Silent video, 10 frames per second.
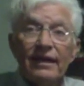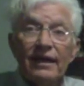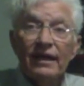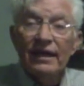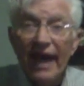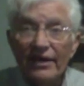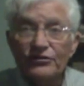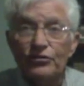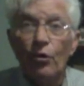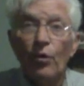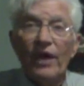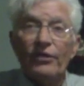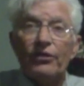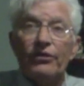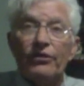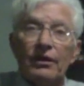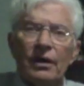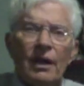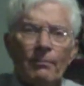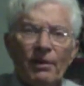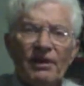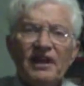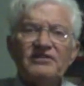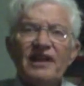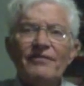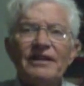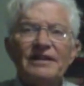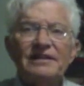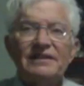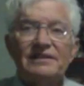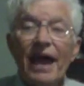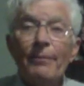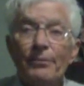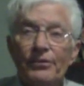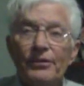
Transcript: it has width, but it doesn't have any depth.